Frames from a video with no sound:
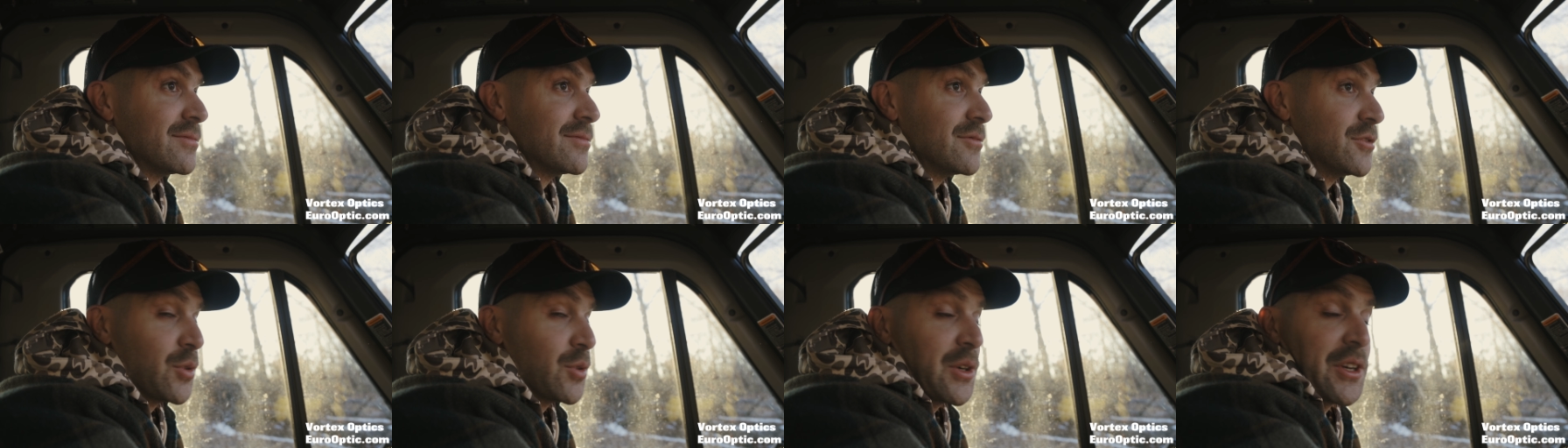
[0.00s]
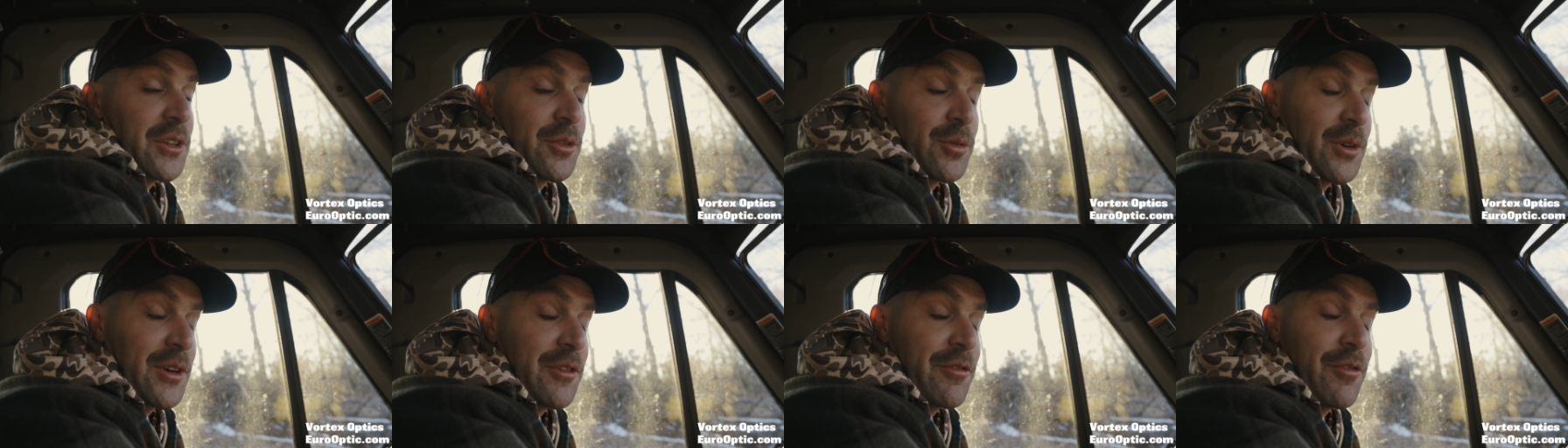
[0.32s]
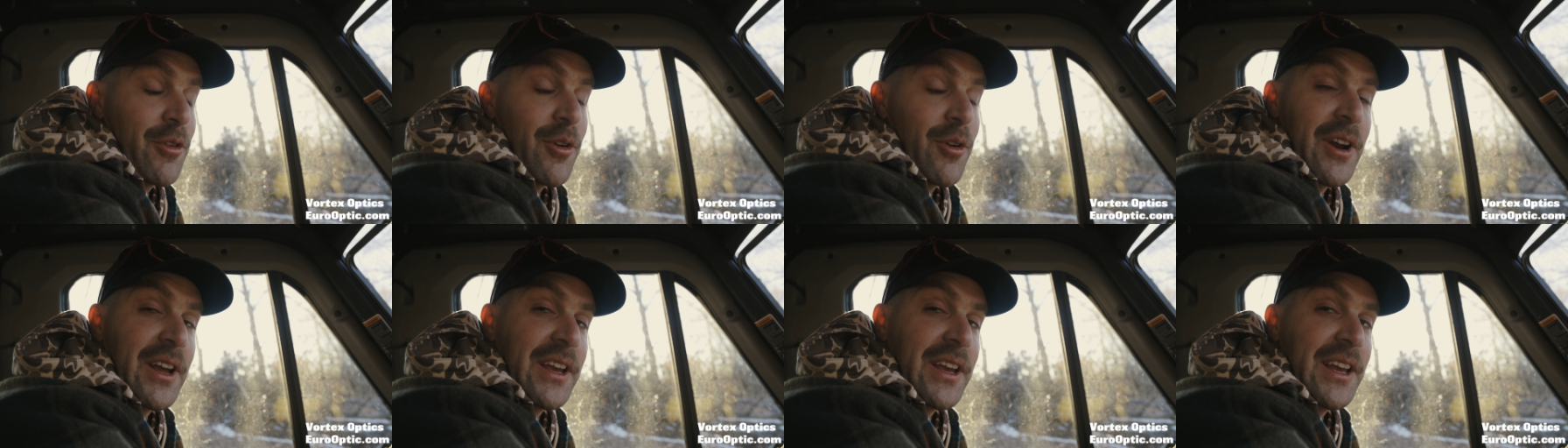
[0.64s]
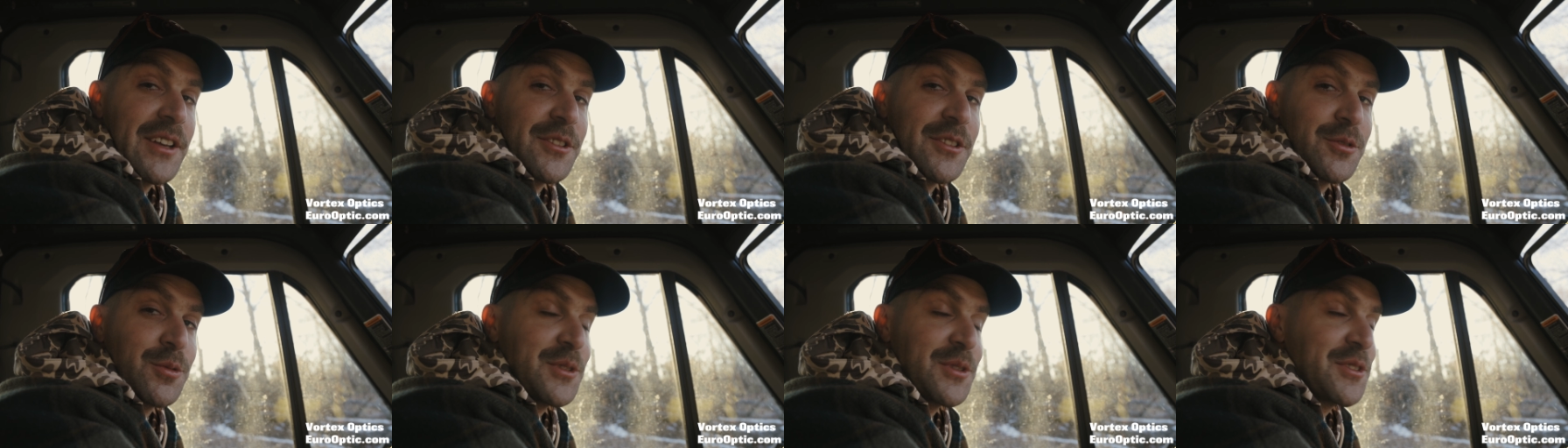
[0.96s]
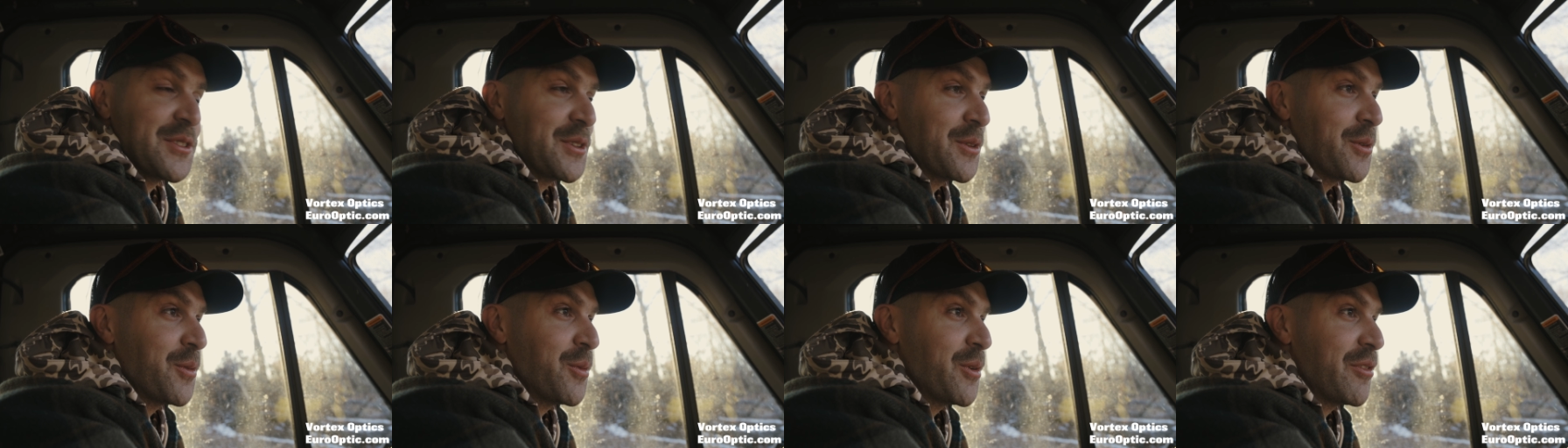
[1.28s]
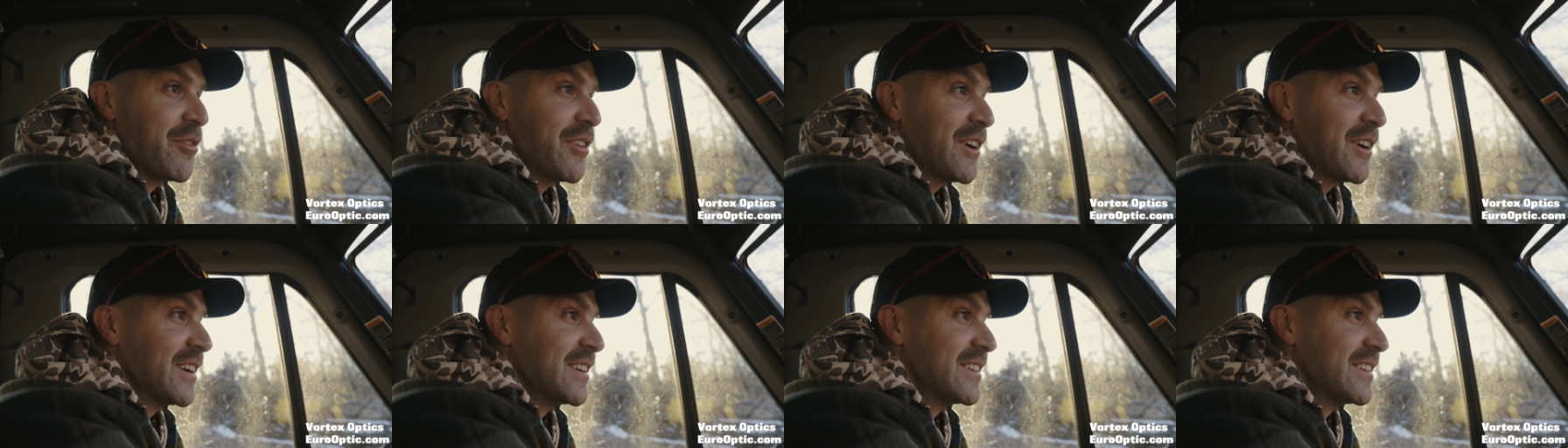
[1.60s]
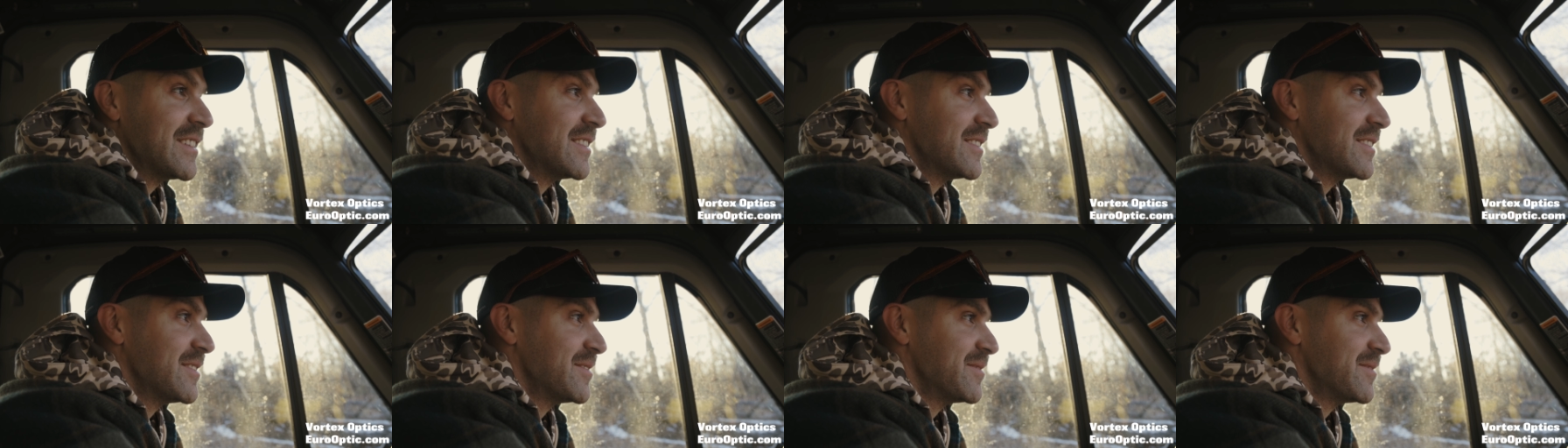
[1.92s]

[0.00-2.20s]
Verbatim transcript: 2024, I guess. We'll see what we find.